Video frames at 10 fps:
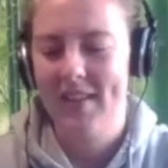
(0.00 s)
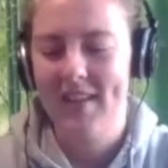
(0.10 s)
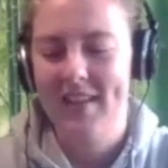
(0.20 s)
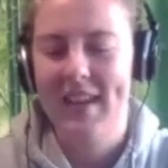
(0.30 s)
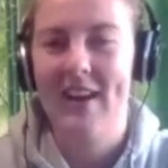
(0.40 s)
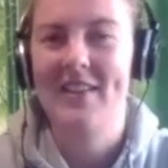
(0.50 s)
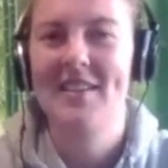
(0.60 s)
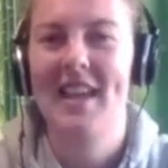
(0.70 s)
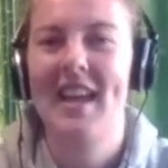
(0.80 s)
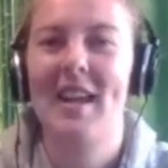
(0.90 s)
I say
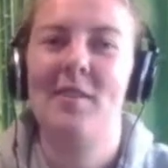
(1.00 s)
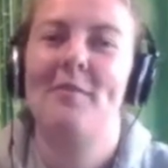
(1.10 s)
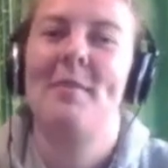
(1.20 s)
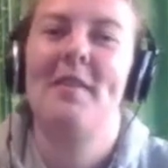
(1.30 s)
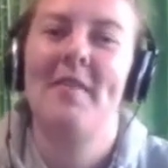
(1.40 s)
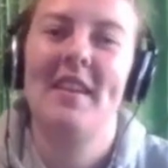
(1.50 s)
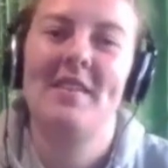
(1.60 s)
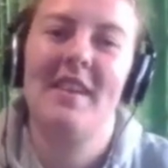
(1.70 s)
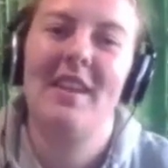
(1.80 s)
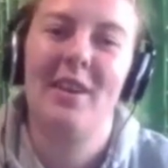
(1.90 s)
I love my
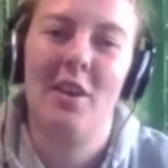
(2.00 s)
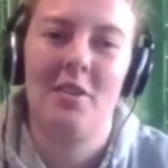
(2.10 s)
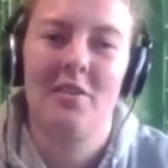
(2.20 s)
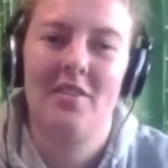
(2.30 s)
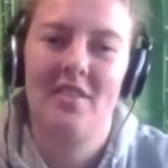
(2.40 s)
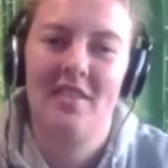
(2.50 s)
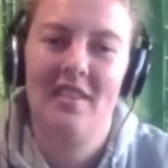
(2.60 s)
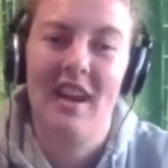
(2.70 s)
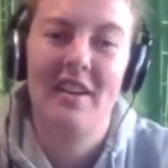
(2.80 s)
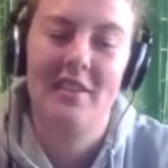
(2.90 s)
Vita a lot.
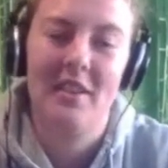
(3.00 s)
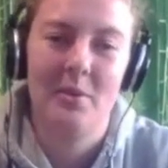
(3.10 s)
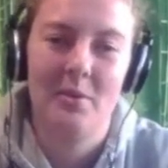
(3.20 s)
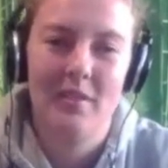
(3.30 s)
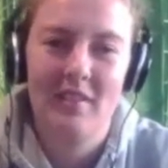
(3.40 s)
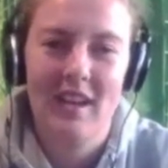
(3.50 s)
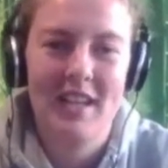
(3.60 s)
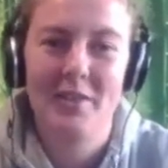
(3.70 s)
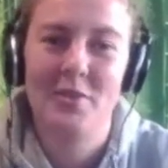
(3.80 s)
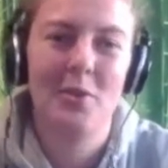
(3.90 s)
I do. I
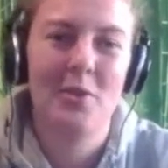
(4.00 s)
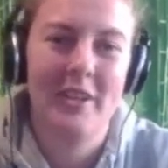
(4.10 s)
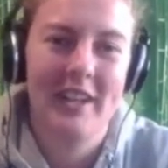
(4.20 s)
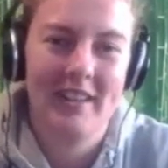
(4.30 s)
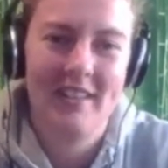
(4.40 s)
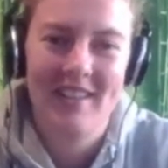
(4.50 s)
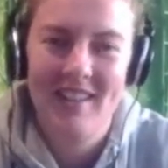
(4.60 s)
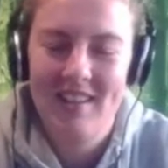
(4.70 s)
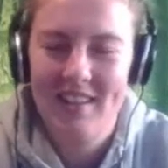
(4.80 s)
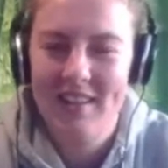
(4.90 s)
adore it.
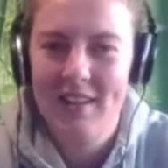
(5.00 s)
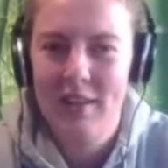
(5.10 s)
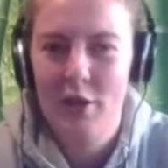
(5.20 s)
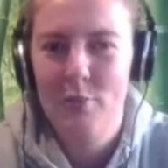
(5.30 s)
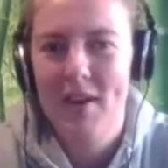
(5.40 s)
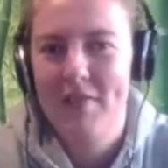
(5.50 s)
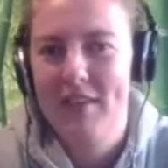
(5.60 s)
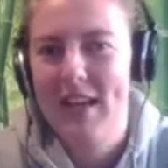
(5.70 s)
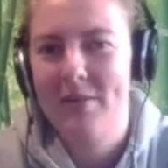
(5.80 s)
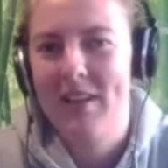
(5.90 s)
But every
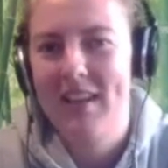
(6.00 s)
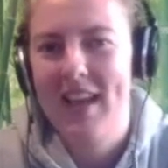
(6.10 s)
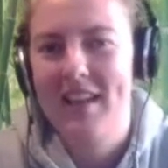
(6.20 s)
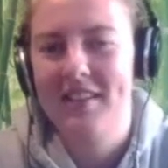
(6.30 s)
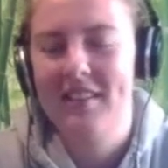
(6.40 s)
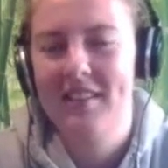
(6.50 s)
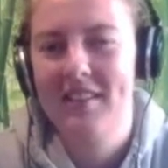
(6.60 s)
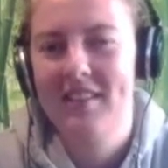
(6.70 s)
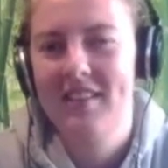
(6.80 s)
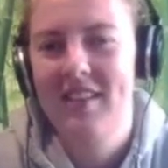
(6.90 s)
now and again
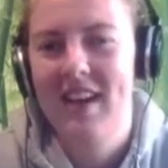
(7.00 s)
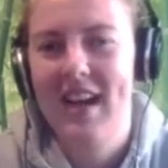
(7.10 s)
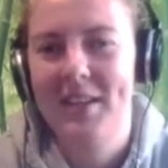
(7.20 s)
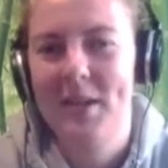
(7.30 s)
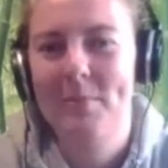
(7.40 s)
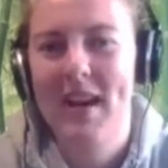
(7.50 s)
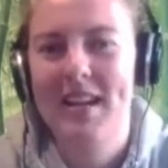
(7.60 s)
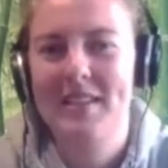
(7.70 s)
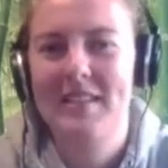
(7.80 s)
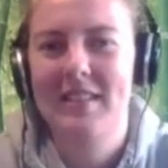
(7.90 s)
I go back
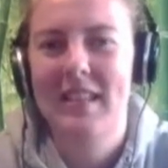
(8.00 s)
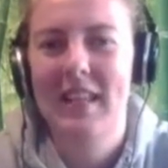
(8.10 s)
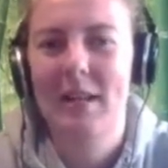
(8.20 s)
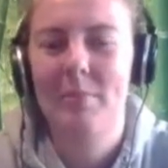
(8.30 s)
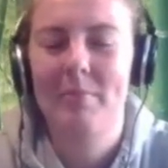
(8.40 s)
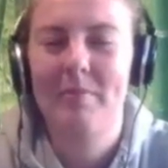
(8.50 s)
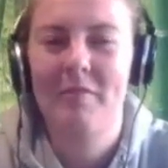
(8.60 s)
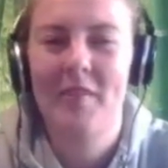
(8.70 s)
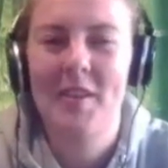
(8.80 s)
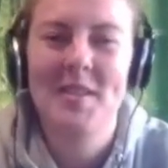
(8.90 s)
to the
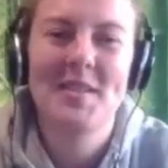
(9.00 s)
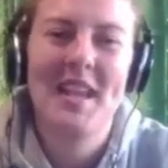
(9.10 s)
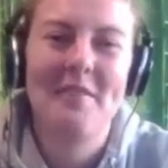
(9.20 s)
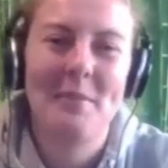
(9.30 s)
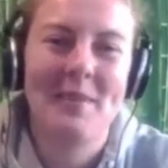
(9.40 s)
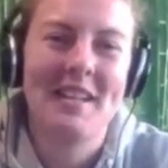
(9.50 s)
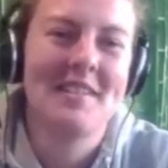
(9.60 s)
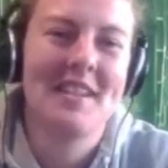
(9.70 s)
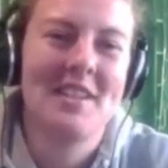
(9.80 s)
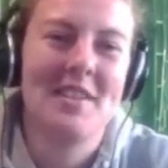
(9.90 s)
first ever
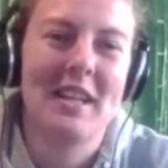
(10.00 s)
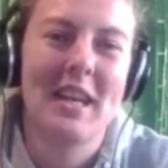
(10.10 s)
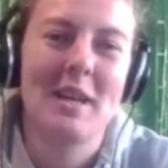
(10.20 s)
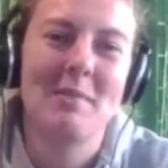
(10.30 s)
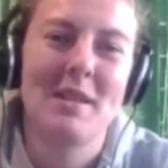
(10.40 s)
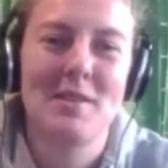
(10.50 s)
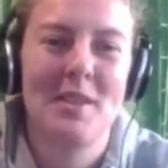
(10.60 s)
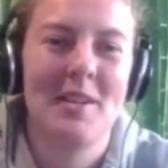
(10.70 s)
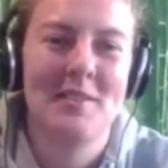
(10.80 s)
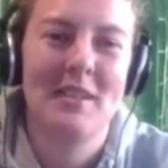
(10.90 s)
PlayStation game that
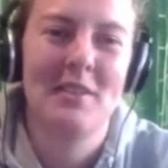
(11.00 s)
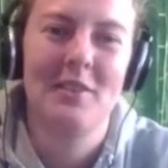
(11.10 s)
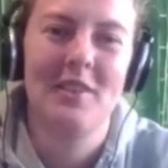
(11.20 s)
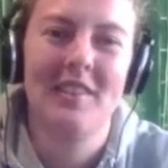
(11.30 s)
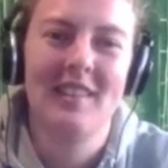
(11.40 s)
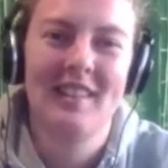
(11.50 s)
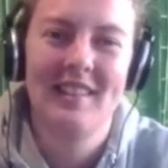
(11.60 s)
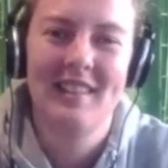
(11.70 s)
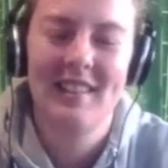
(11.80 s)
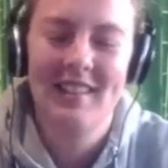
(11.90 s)
started it all,
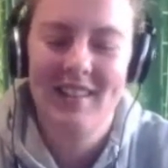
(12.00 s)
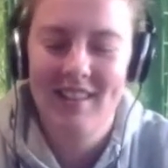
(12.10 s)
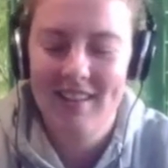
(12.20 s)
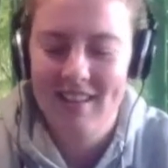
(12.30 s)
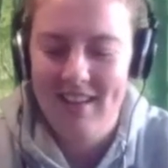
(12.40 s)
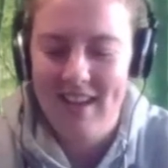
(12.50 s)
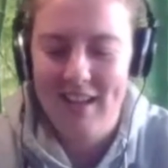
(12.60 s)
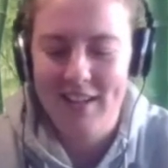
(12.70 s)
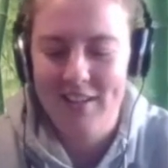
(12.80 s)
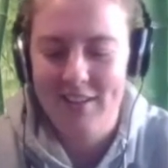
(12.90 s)

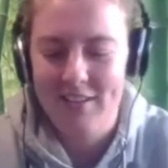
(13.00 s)
and